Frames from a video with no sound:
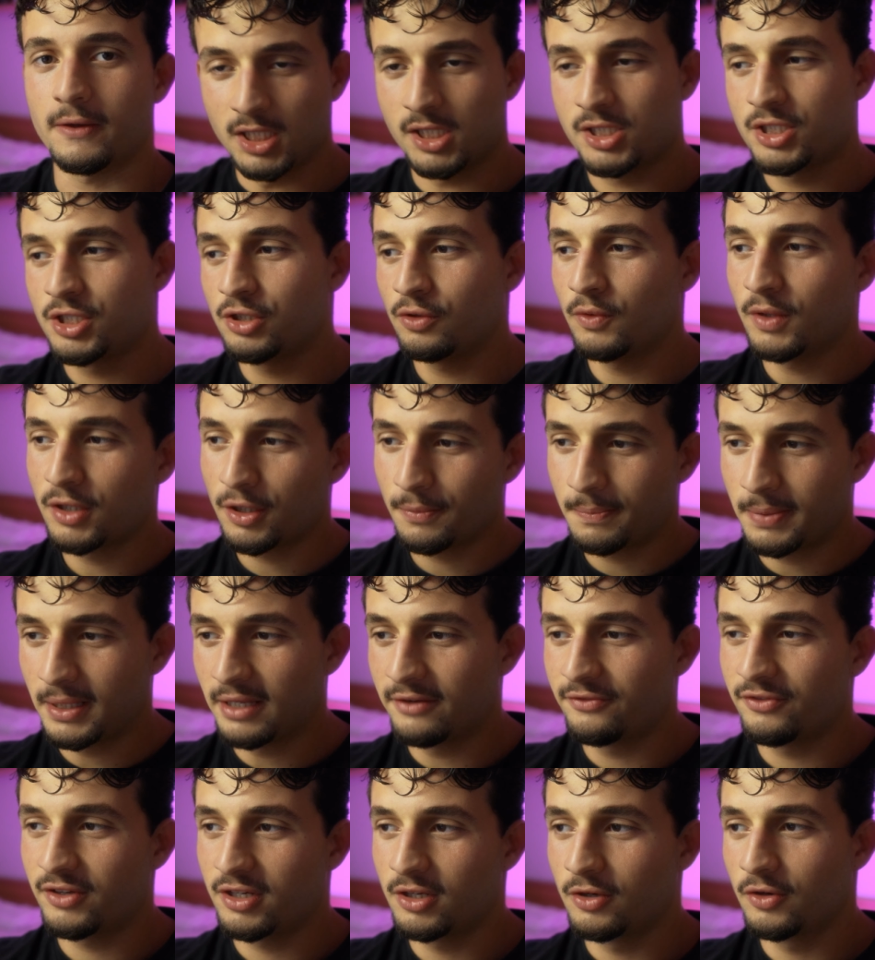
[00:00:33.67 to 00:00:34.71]
You see, when you
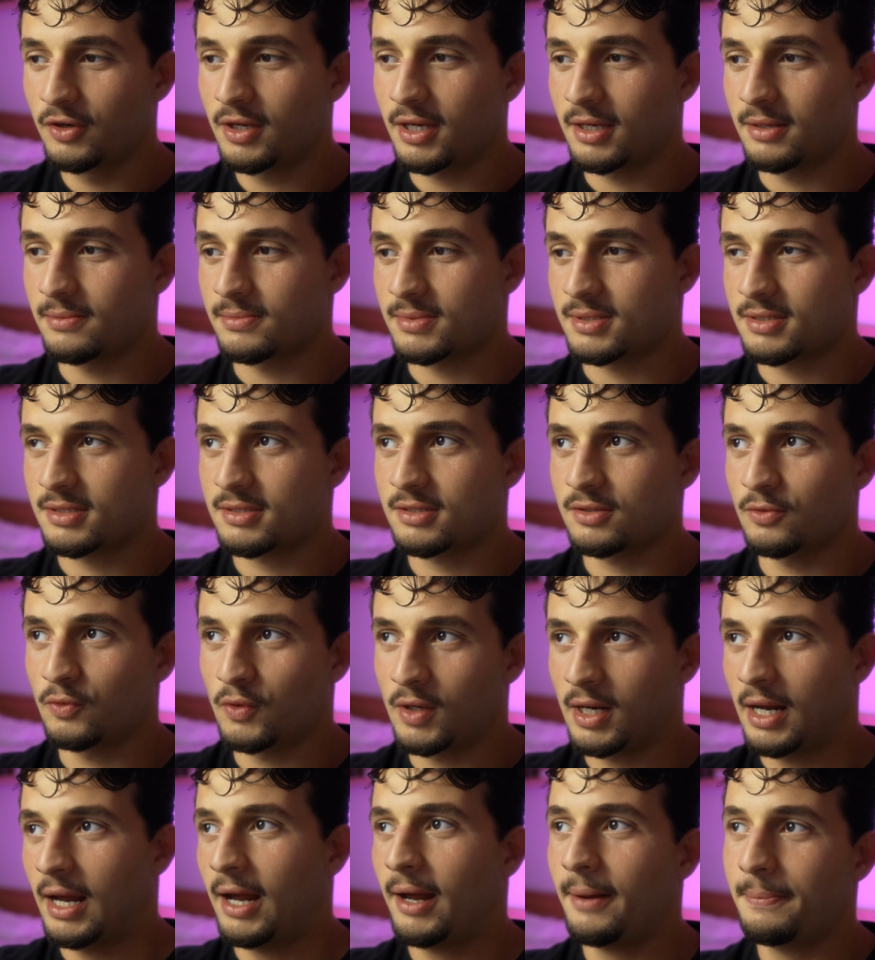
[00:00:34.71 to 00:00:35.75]
play video games,
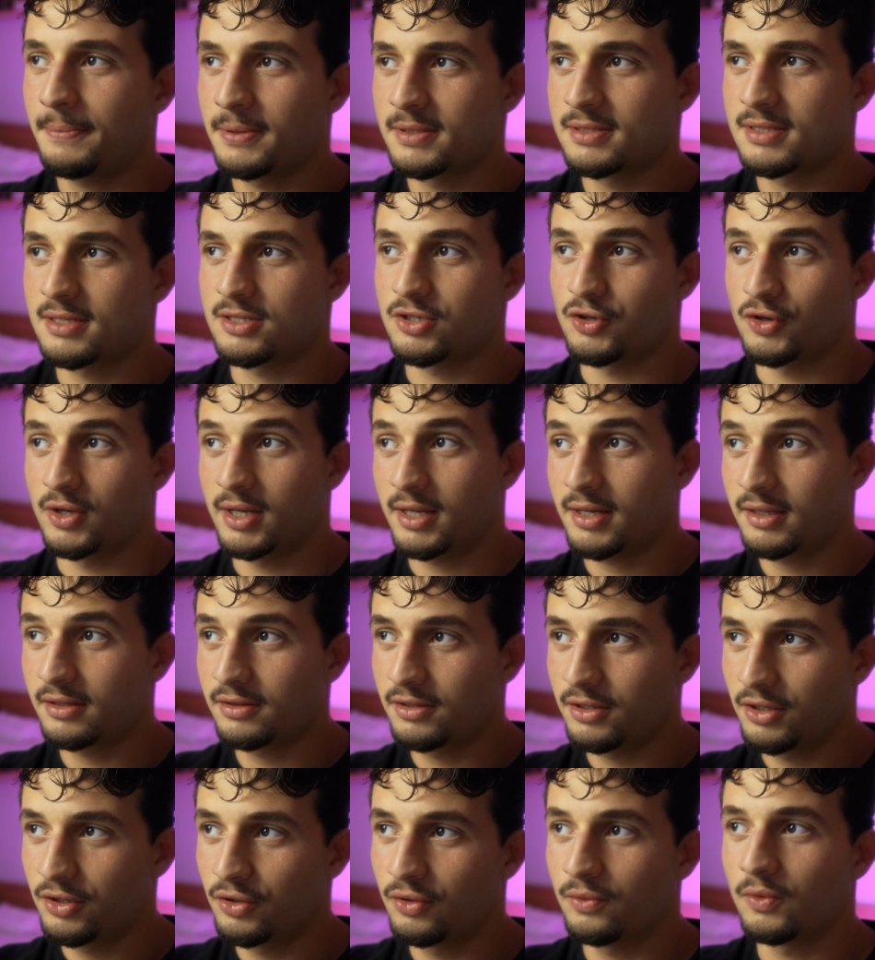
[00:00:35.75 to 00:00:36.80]
what happens is you're getting
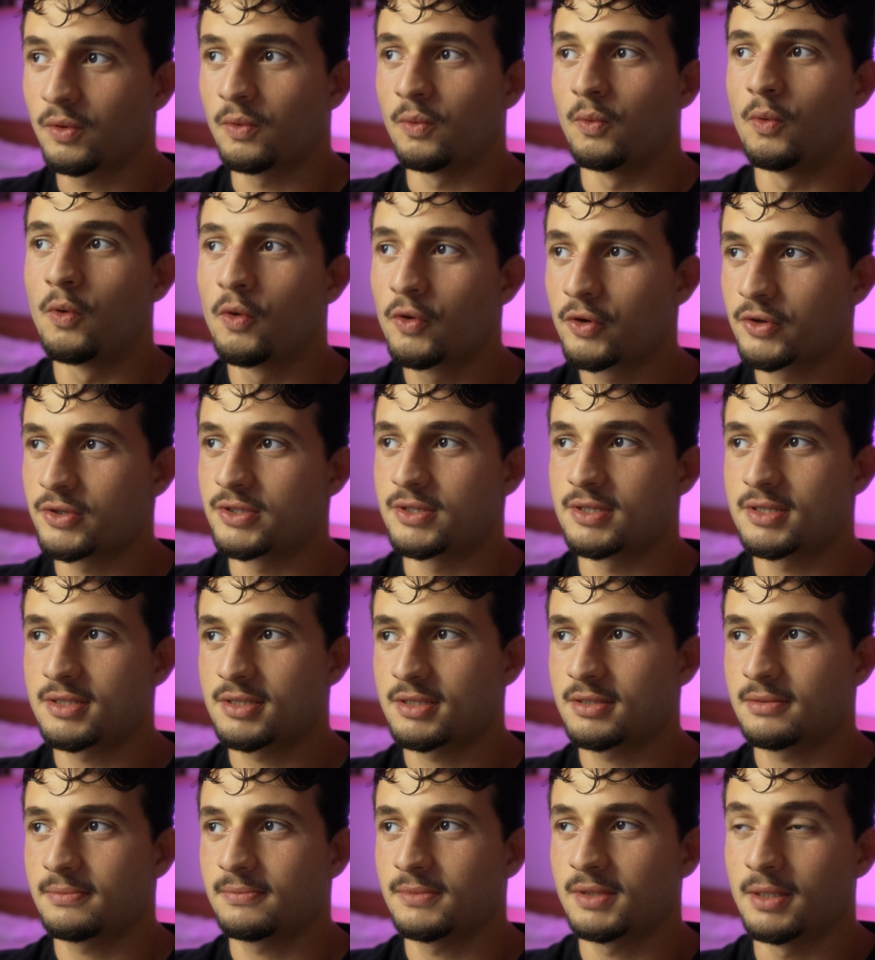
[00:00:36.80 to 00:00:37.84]
the
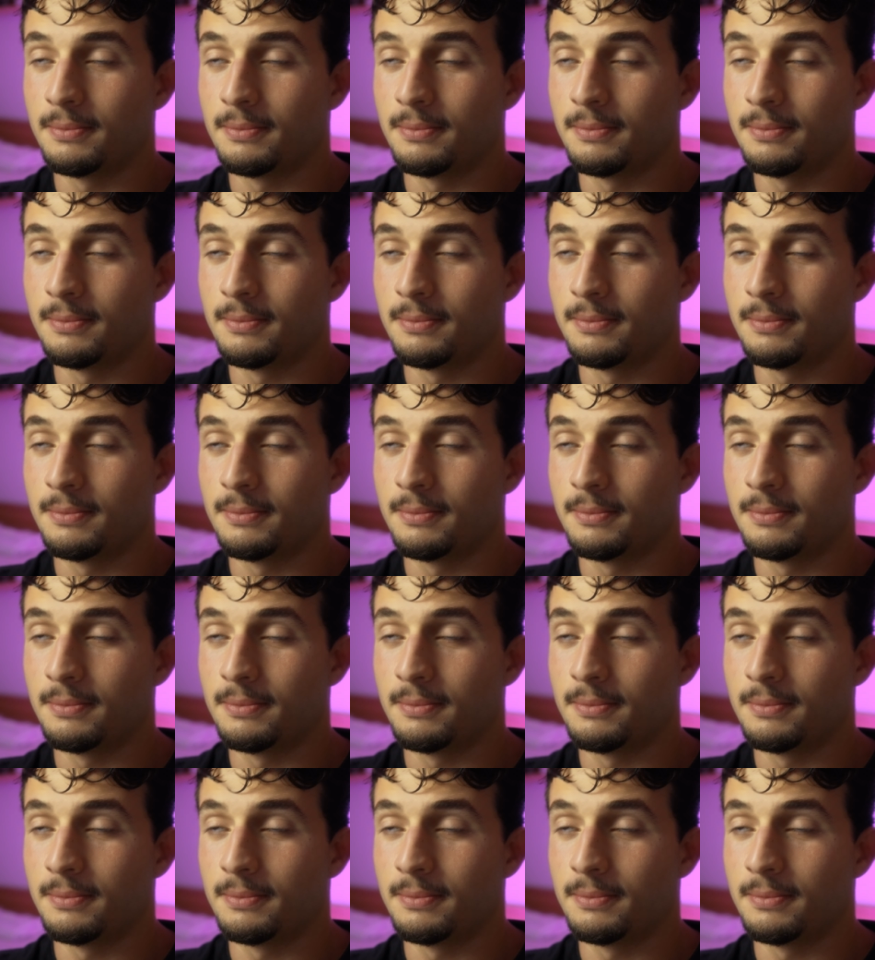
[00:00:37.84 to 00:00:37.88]
rewards,